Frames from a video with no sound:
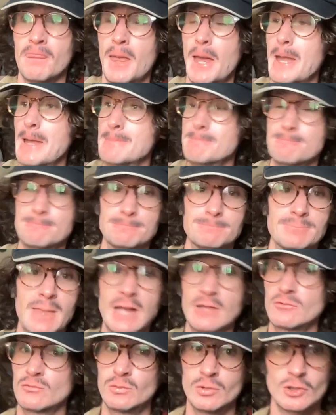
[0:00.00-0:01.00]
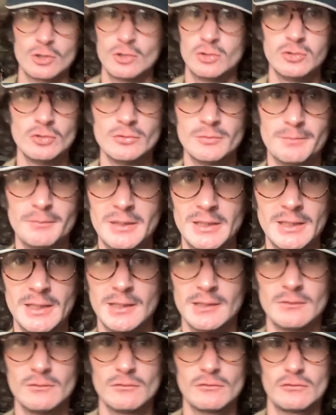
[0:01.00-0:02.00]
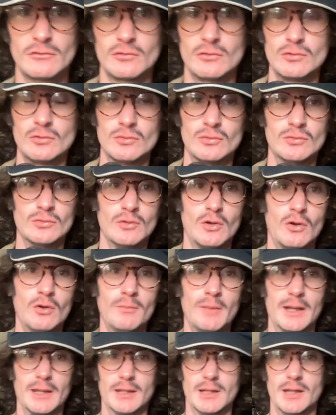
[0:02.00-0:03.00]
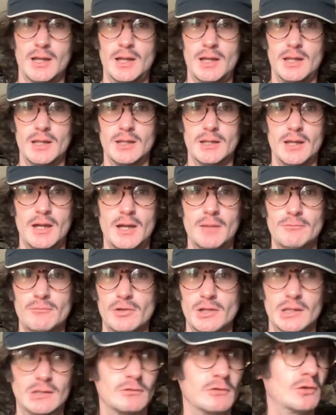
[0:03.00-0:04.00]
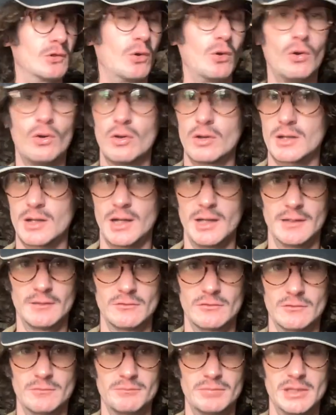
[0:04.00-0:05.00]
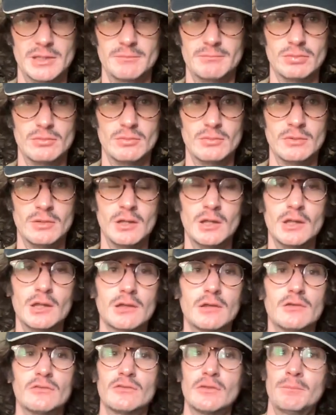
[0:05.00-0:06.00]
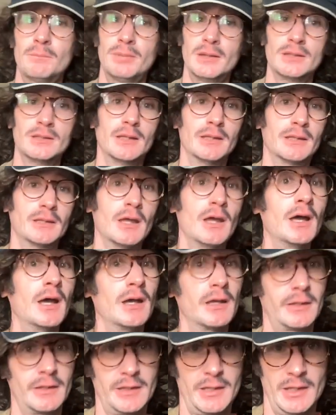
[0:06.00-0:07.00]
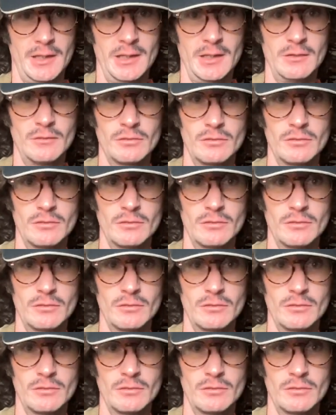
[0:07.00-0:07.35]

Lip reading: And that's what clued me into, oh my God, I'm reaching all kinds of people. Because it'd be like a kid